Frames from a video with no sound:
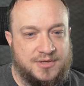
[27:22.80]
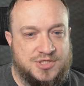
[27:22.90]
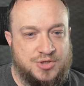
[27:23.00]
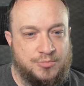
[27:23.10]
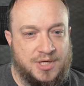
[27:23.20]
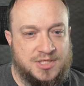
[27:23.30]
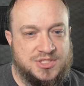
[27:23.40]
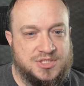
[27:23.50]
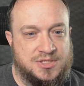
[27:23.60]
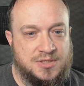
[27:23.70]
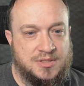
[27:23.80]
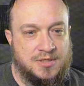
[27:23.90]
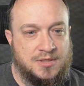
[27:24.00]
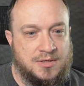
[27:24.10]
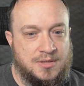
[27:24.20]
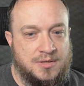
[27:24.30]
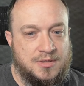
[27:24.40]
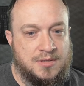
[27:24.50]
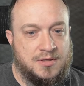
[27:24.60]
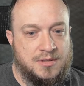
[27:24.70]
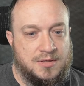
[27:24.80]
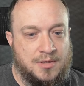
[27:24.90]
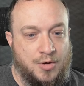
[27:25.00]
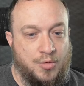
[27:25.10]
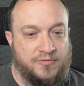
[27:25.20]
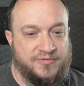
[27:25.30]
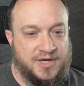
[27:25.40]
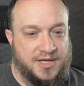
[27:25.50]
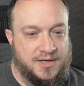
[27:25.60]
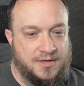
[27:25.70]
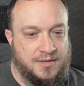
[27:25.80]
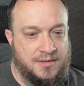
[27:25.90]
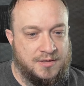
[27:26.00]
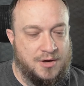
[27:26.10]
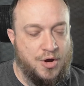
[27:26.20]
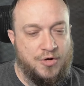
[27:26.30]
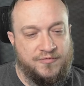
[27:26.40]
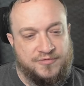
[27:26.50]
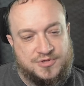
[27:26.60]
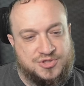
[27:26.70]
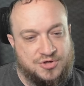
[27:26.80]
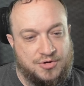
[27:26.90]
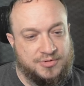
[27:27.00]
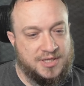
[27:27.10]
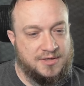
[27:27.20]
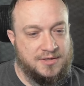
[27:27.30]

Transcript: too much. Overdid it. Overstroked it.